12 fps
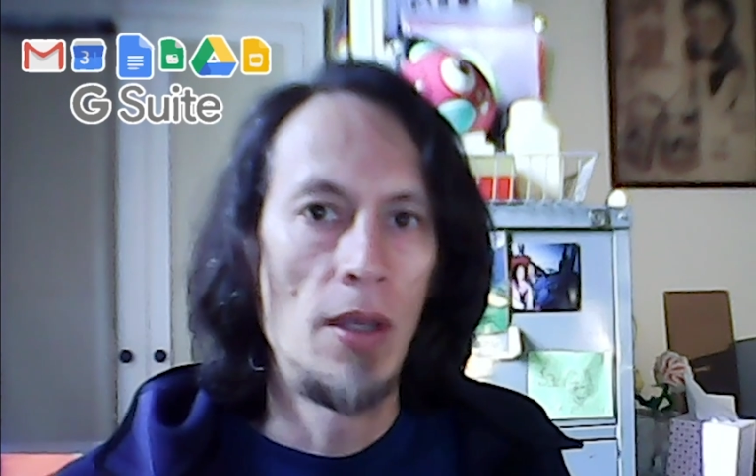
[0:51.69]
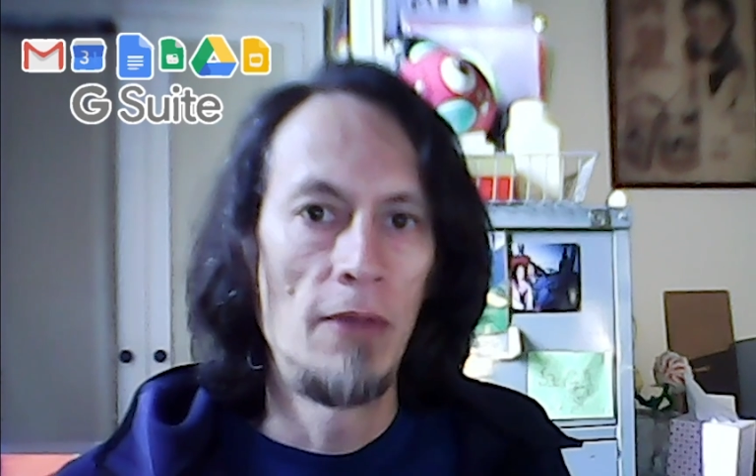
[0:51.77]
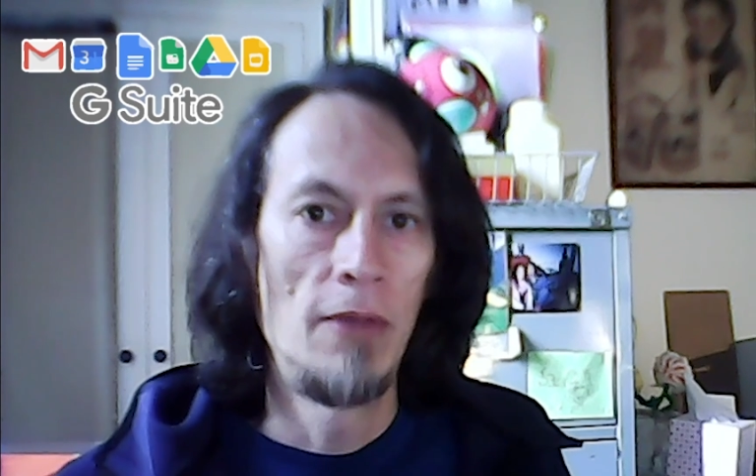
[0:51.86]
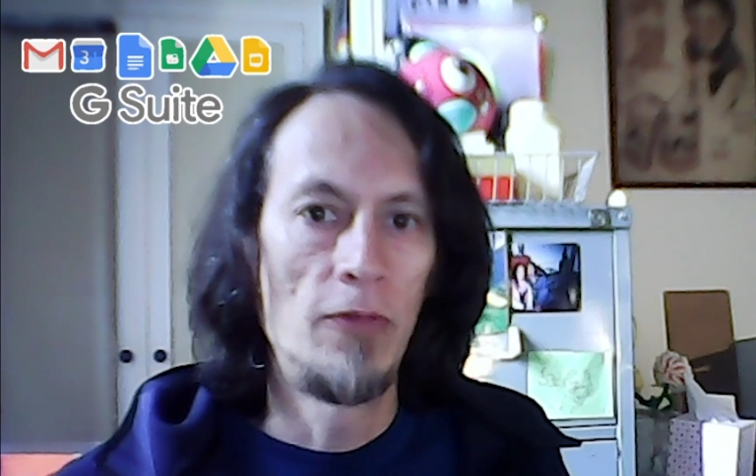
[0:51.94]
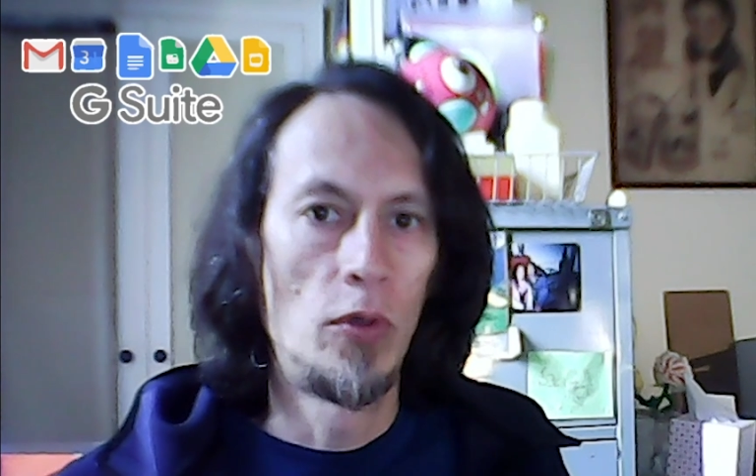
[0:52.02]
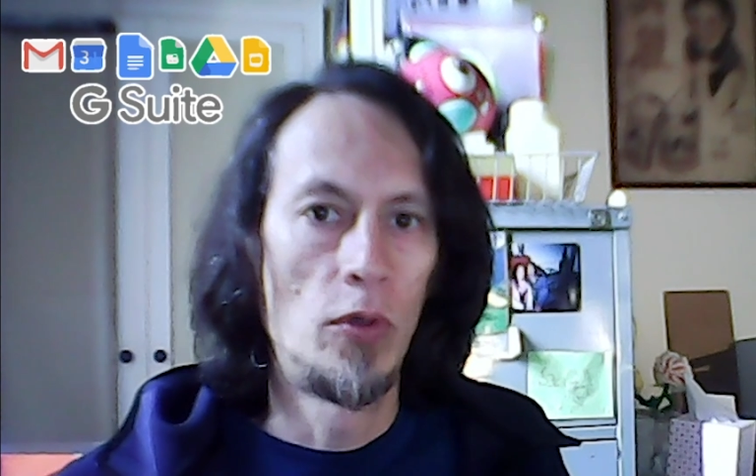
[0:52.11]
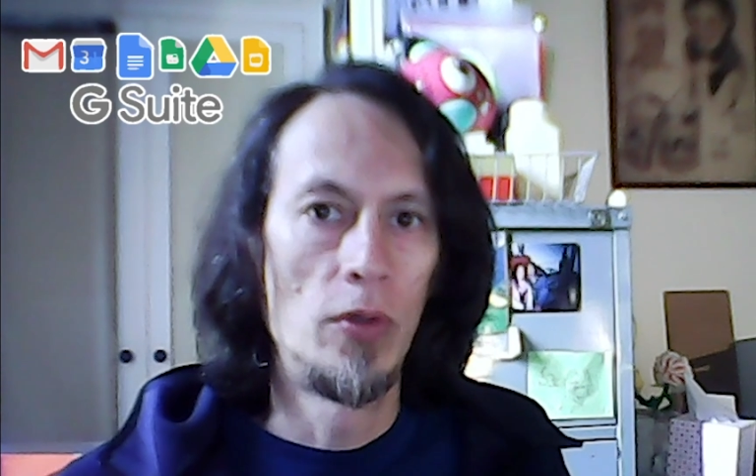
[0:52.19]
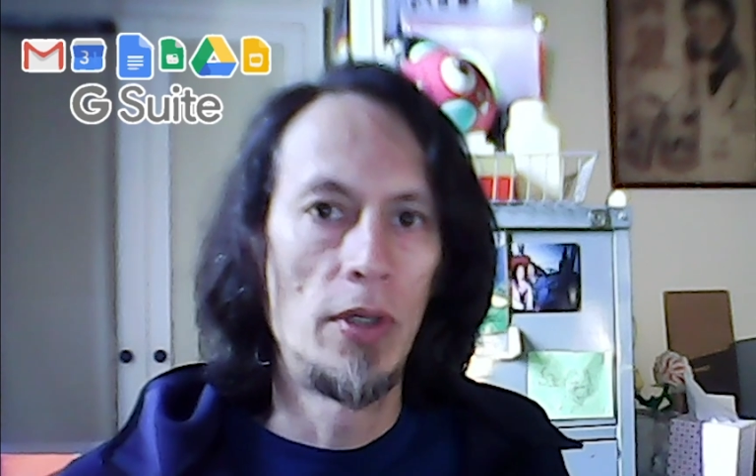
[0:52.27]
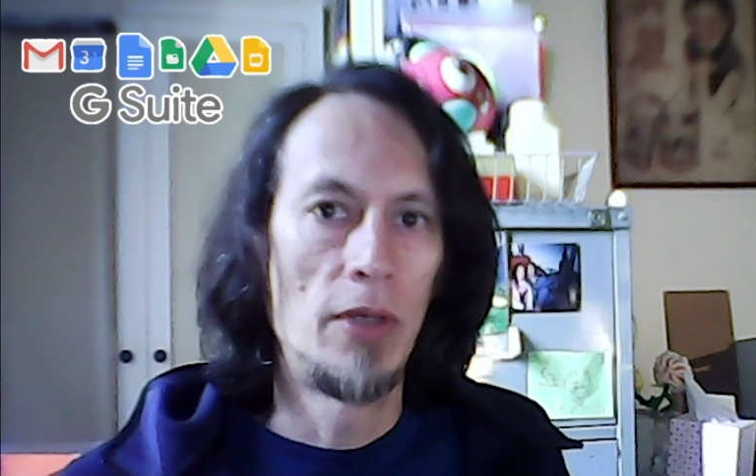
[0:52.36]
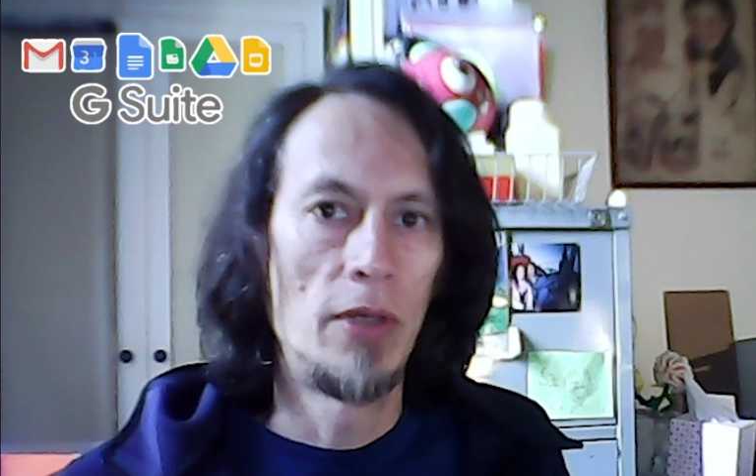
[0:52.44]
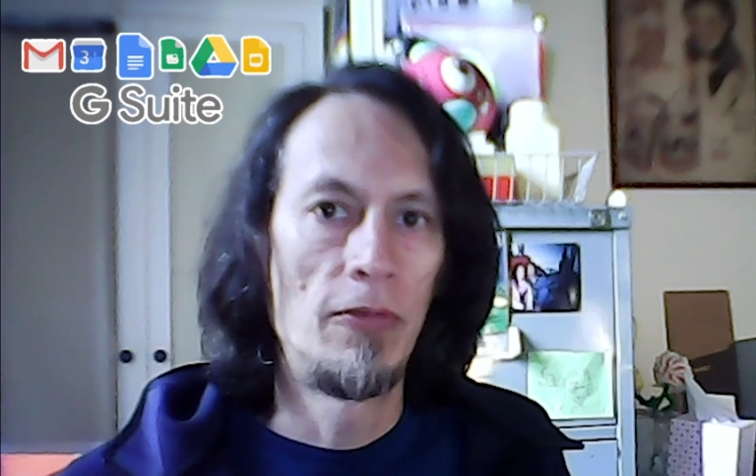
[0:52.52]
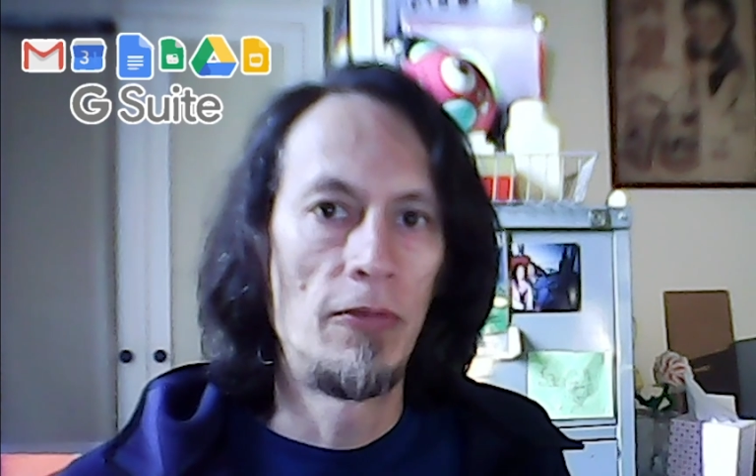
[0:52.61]
for
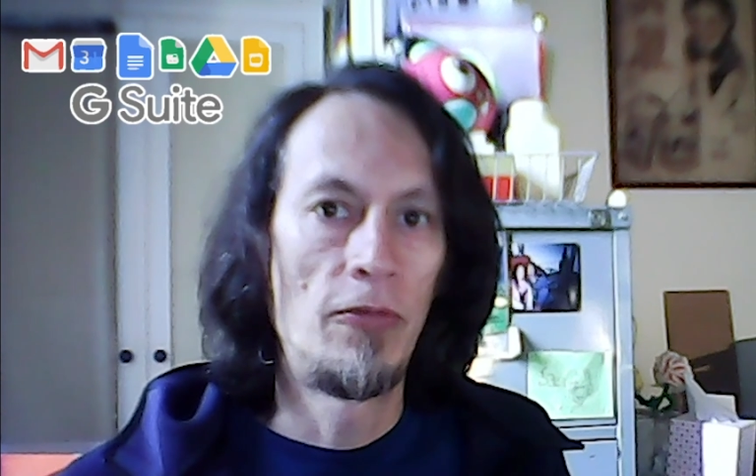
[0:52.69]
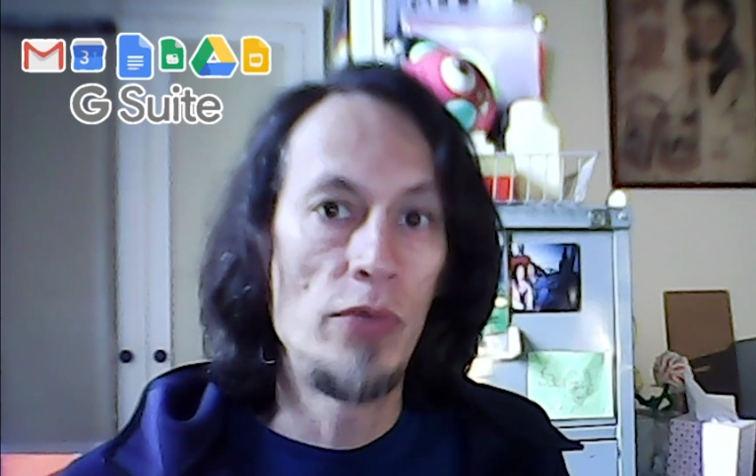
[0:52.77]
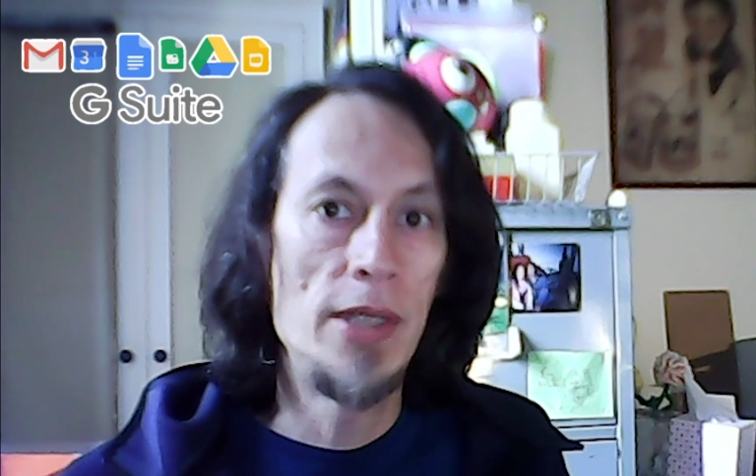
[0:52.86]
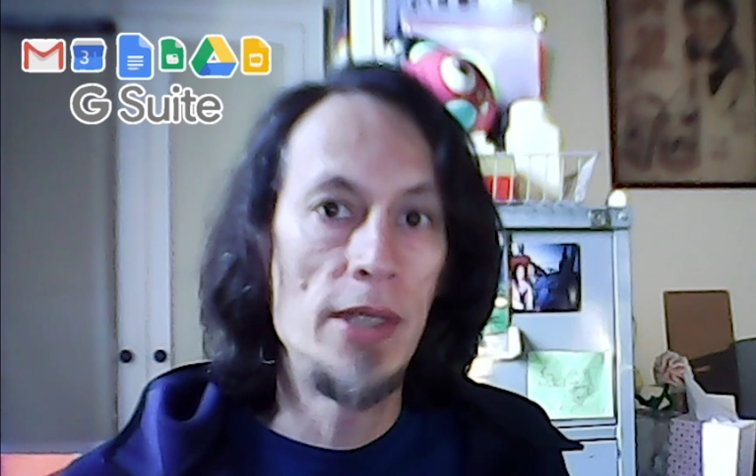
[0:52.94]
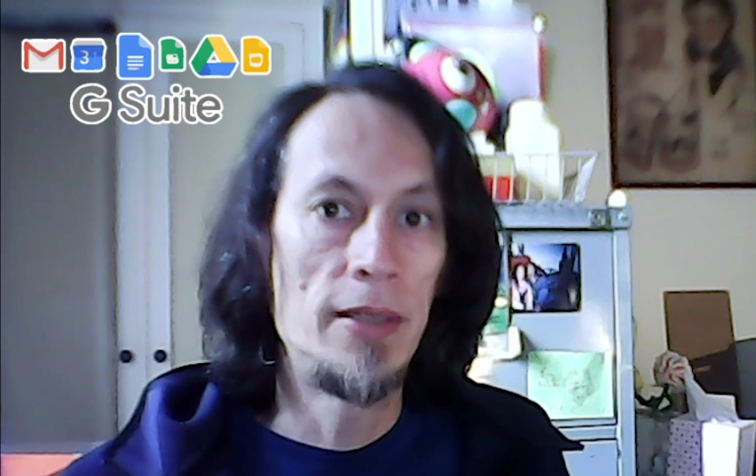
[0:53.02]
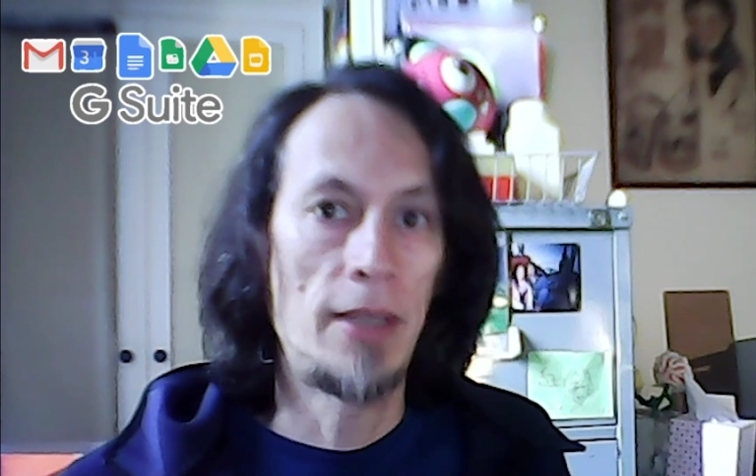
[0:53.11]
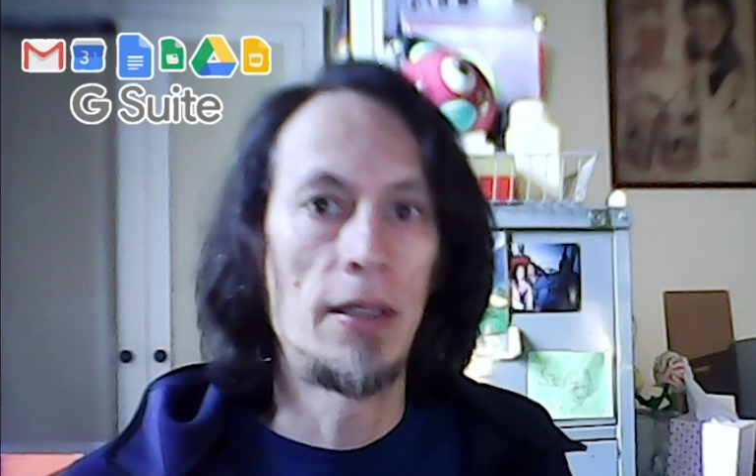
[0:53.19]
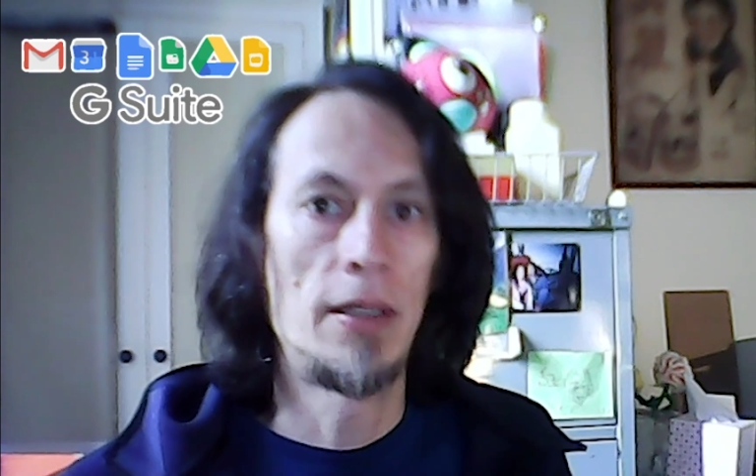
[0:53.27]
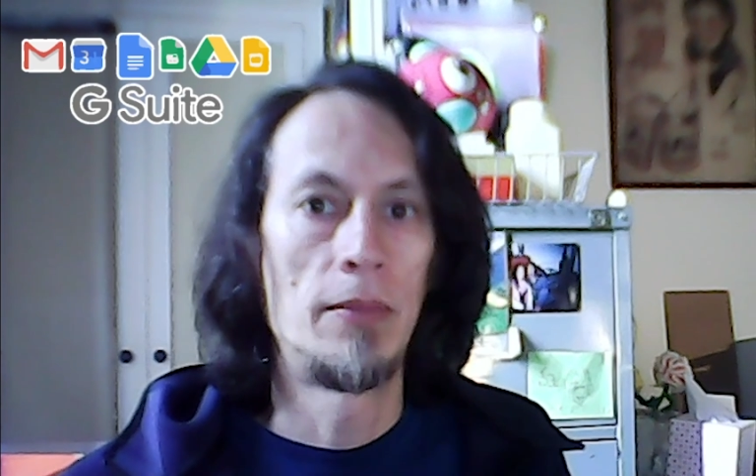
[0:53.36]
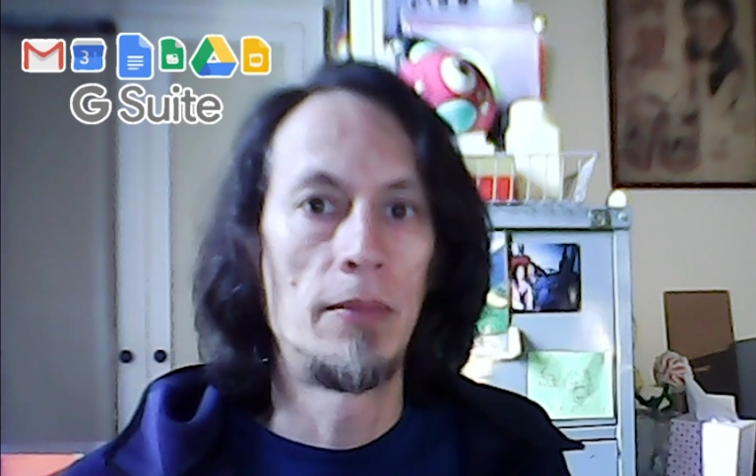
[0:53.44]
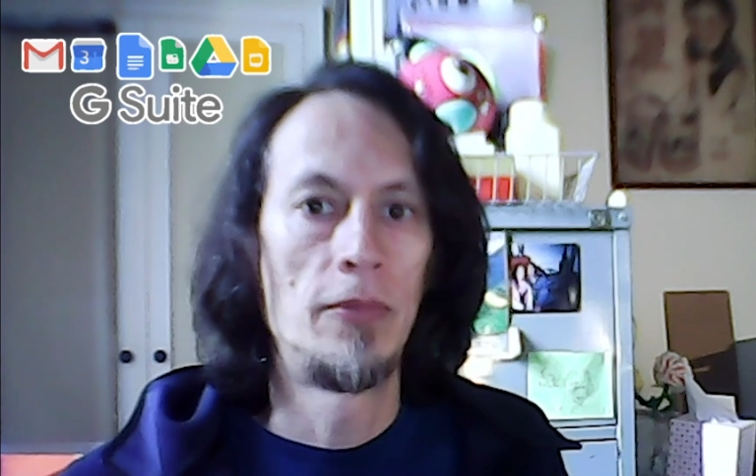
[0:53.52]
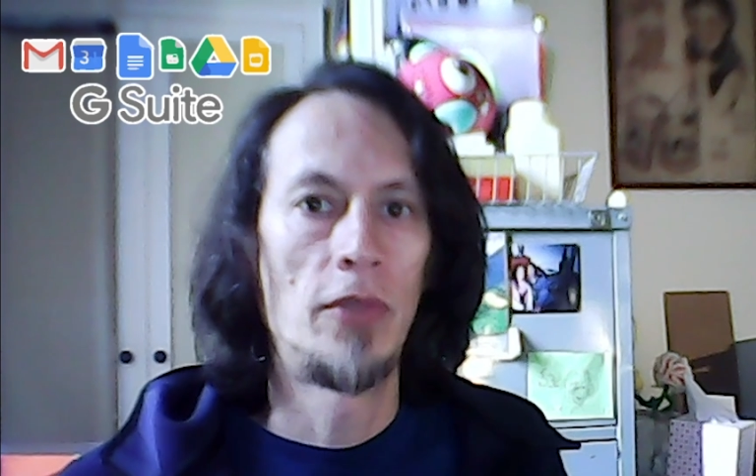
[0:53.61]
the free
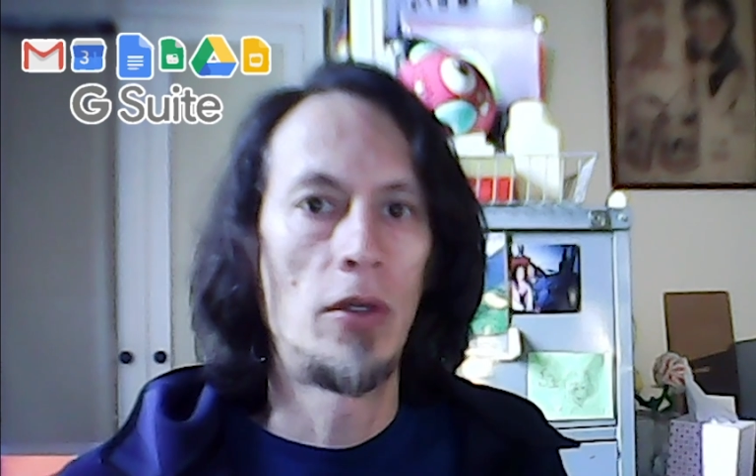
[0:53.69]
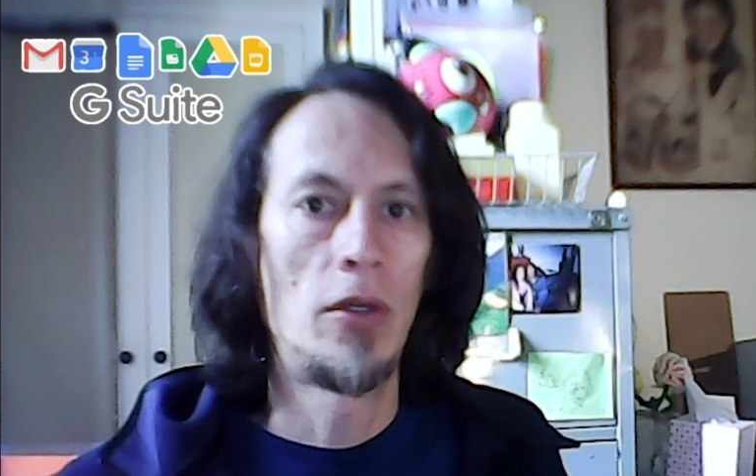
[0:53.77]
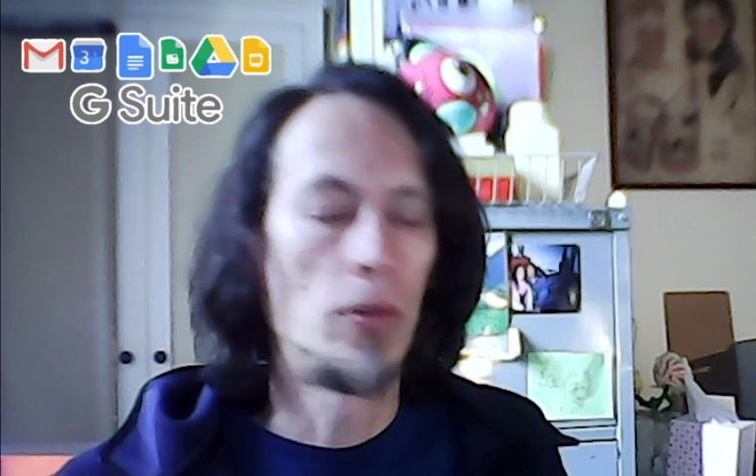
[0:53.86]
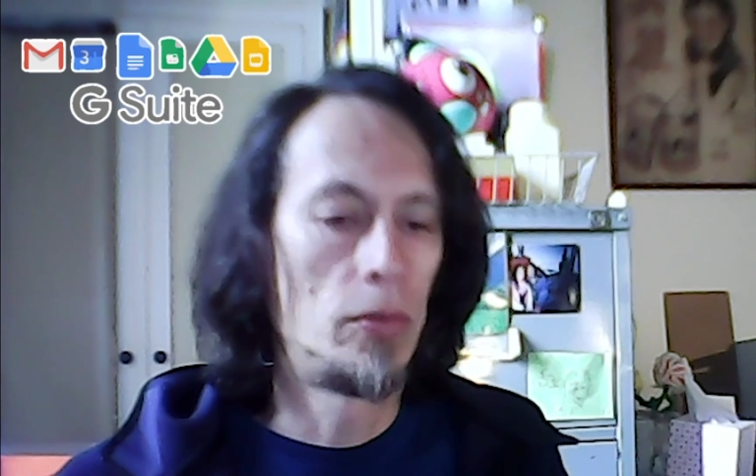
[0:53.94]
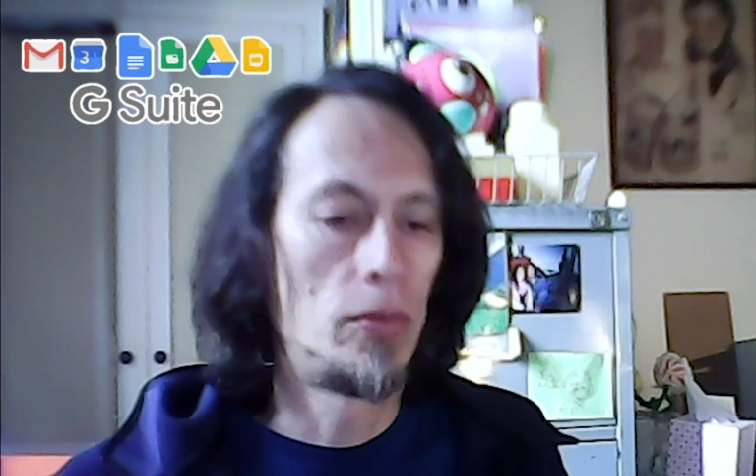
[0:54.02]
setup for the whole